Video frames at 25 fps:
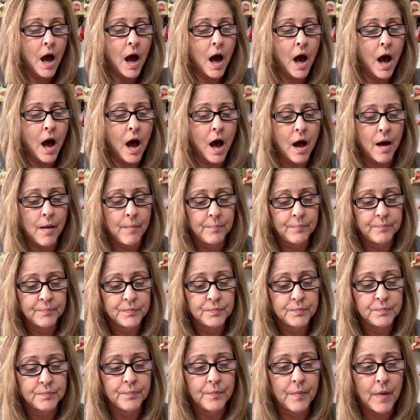Um,
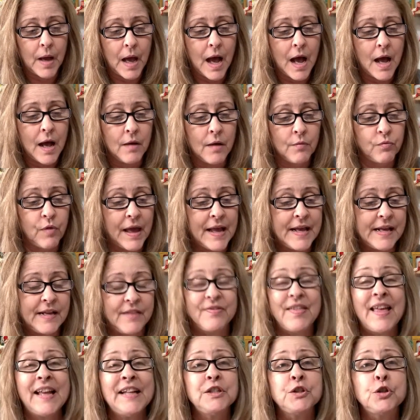like
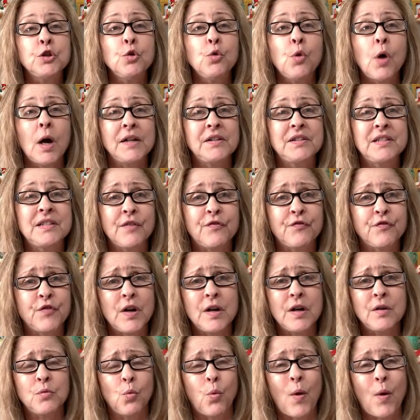they do a
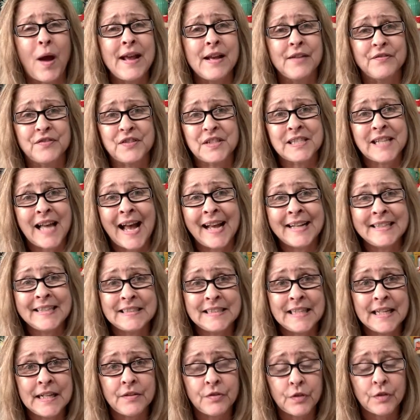different way of
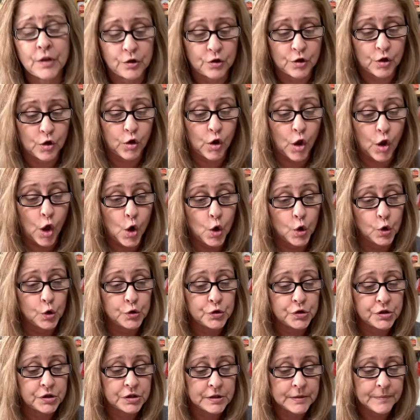sizing their
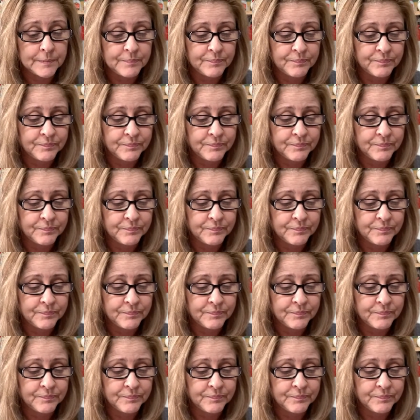clothes.